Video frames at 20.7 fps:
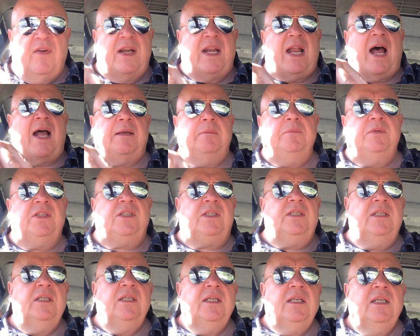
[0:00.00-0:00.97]
for names,
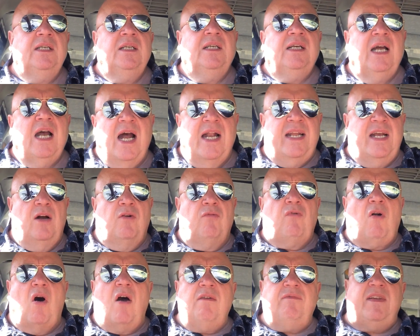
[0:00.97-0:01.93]
and it
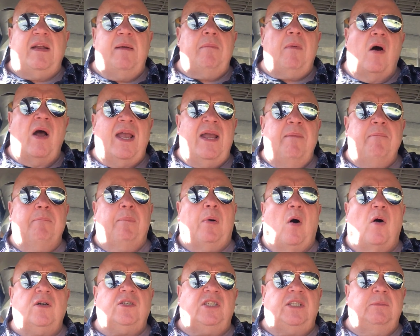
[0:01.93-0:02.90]
arrived in my
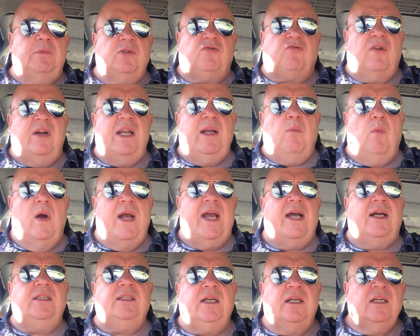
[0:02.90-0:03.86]
inbox. It was really
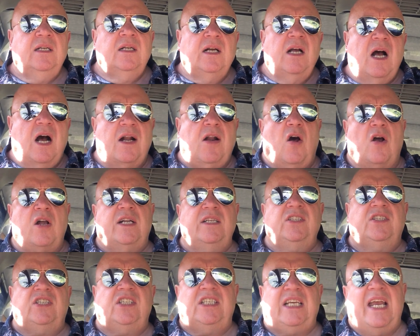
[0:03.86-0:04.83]
weird, and I
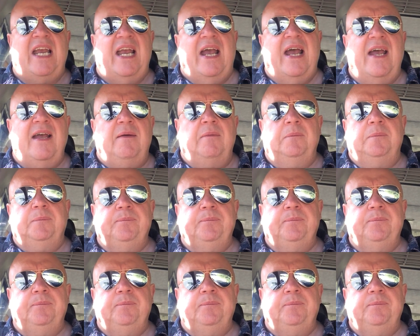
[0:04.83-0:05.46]
can see it,